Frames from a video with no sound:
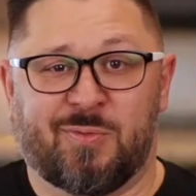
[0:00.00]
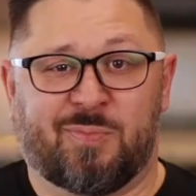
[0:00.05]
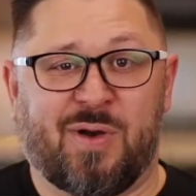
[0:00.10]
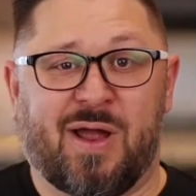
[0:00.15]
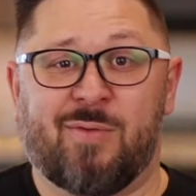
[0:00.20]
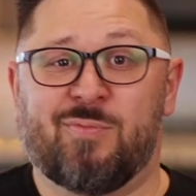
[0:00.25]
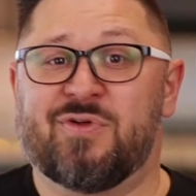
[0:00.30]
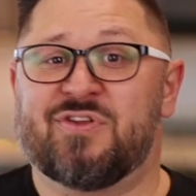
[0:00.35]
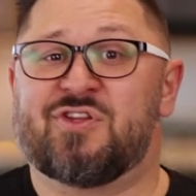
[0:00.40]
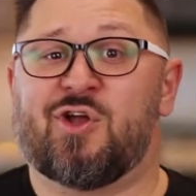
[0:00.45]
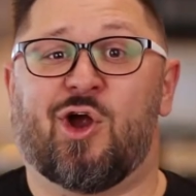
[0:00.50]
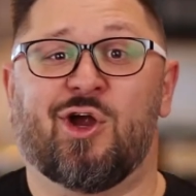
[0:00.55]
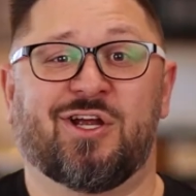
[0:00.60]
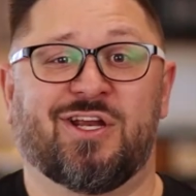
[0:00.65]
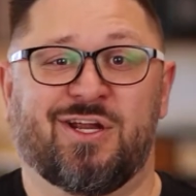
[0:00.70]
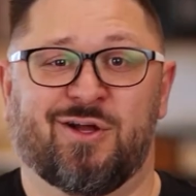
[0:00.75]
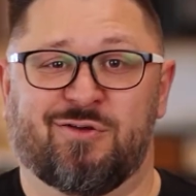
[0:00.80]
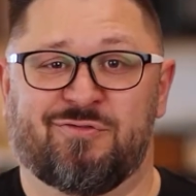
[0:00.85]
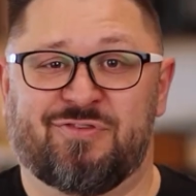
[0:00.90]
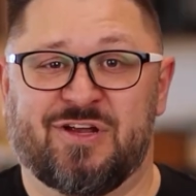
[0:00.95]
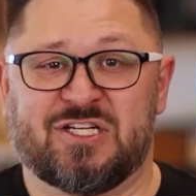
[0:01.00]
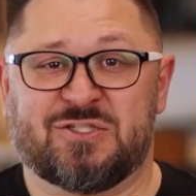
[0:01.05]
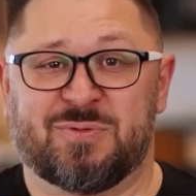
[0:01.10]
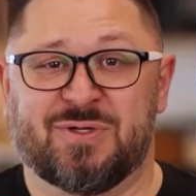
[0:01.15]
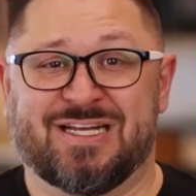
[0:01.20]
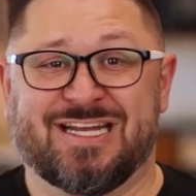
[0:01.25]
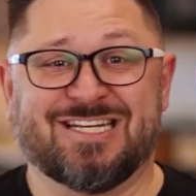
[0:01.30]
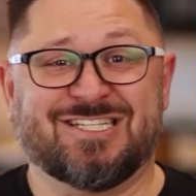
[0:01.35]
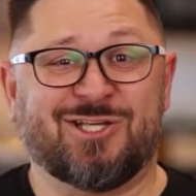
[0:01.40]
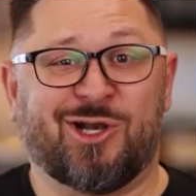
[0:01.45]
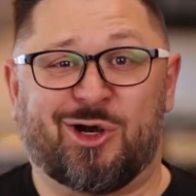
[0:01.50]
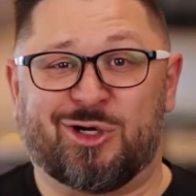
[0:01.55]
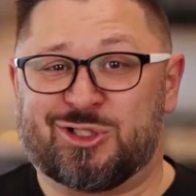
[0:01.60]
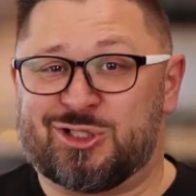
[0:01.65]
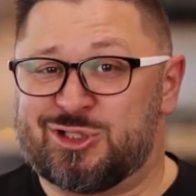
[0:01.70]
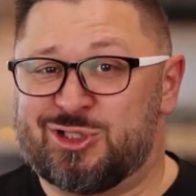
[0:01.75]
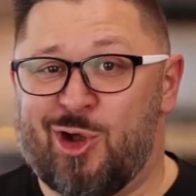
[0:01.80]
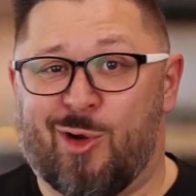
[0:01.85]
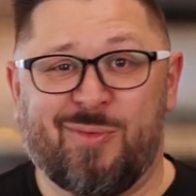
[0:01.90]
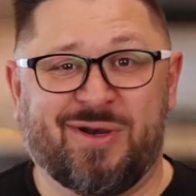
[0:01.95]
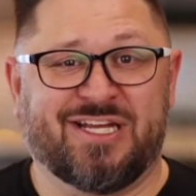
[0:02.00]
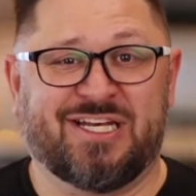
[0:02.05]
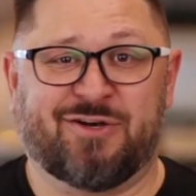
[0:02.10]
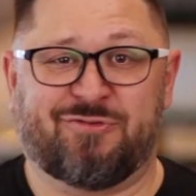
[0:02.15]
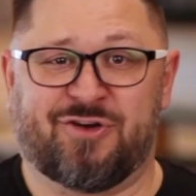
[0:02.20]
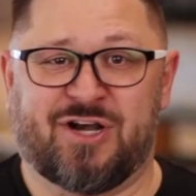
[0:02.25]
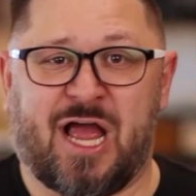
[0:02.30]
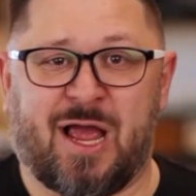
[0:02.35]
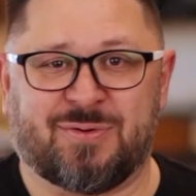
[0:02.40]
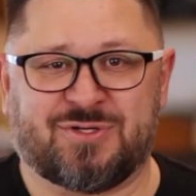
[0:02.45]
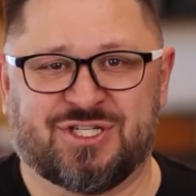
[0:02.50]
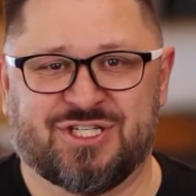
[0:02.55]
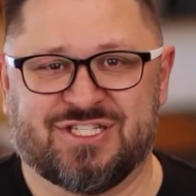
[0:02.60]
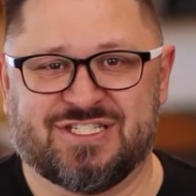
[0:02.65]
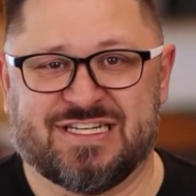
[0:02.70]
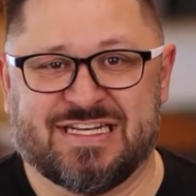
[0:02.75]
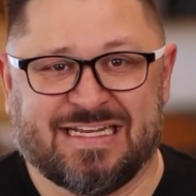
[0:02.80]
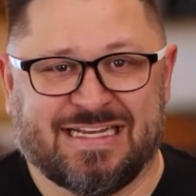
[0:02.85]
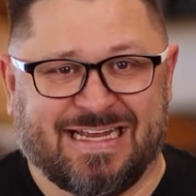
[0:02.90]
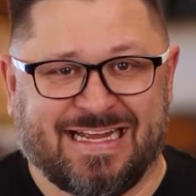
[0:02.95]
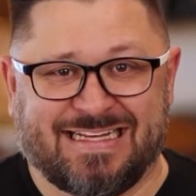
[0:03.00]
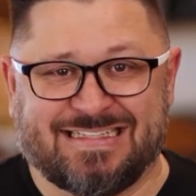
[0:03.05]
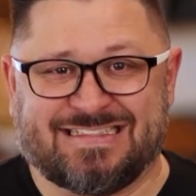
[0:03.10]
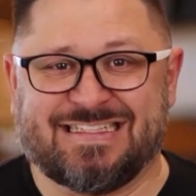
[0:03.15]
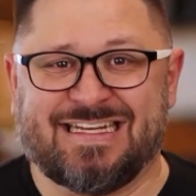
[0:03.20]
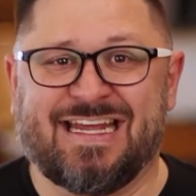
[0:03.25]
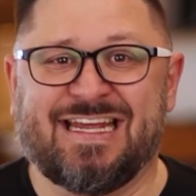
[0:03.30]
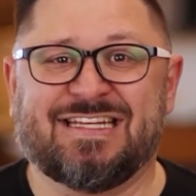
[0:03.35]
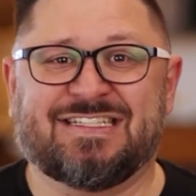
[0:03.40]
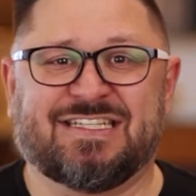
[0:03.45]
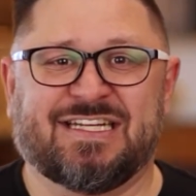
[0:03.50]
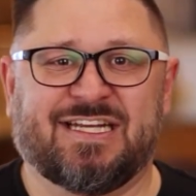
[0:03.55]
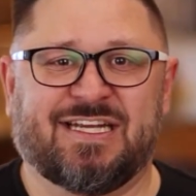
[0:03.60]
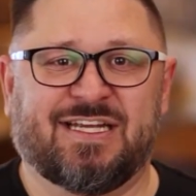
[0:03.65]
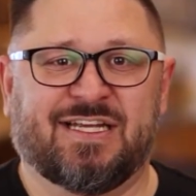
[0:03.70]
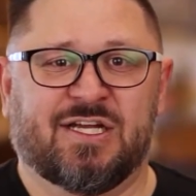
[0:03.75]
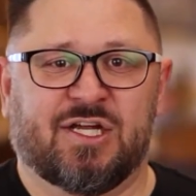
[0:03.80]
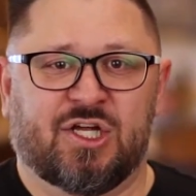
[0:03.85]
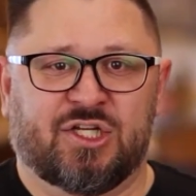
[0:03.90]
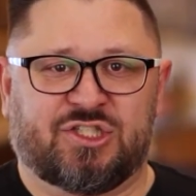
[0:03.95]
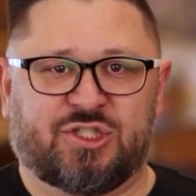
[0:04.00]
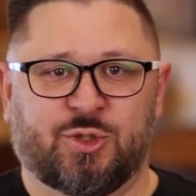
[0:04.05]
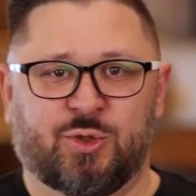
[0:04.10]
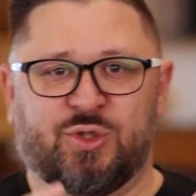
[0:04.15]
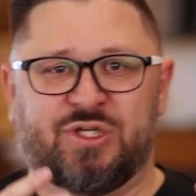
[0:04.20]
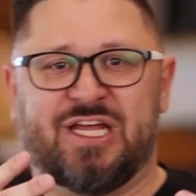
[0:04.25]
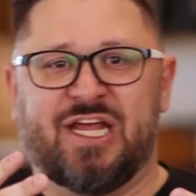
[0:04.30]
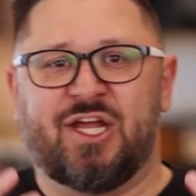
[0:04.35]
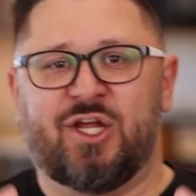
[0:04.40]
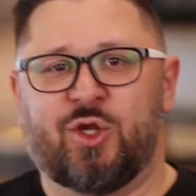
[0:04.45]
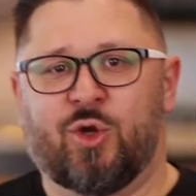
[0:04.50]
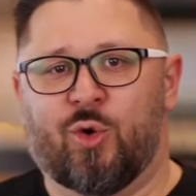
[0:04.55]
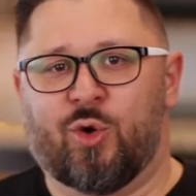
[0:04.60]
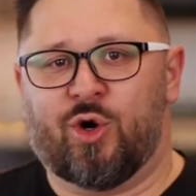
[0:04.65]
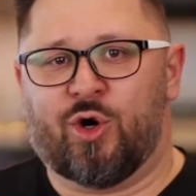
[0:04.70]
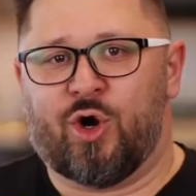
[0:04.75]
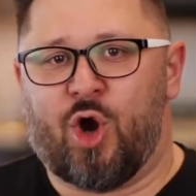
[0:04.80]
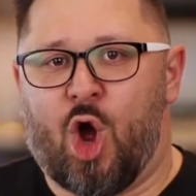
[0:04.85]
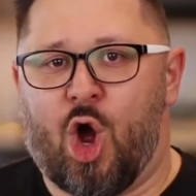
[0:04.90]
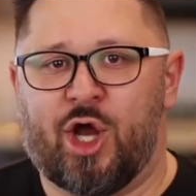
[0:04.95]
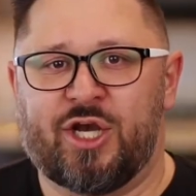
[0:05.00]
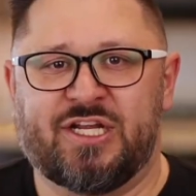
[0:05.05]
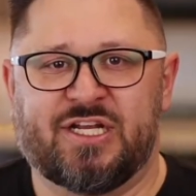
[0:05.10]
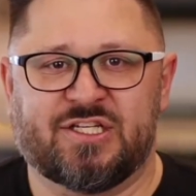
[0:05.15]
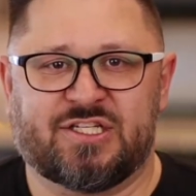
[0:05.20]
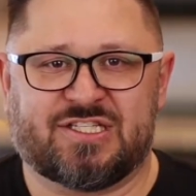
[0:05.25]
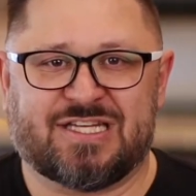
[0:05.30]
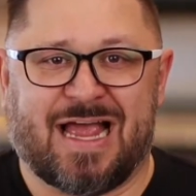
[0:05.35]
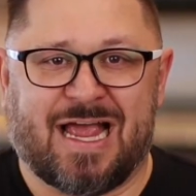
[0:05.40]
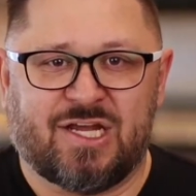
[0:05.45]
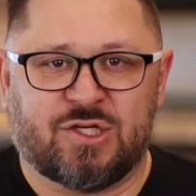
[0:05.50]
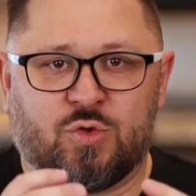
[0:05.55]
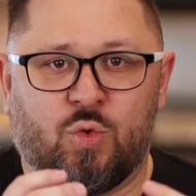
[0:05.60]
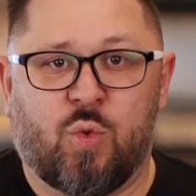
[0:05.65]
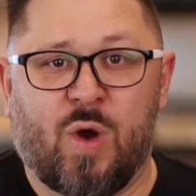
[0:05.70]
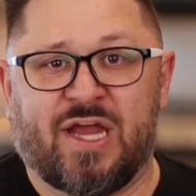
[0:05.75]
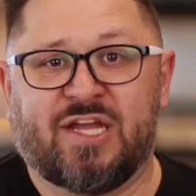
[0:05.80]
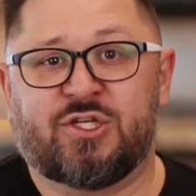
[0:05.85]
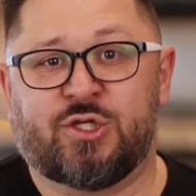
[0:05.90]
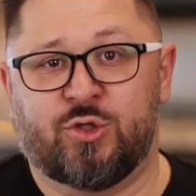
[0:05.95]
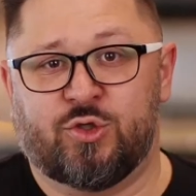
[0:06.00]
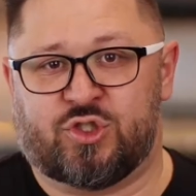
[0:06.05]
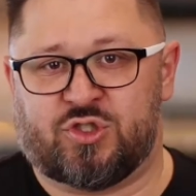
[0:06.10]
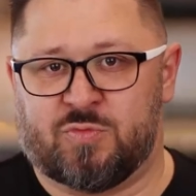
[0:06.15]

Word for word: The problem with targeting on Facebook is there are so many different options, it's easy to get your audience size way too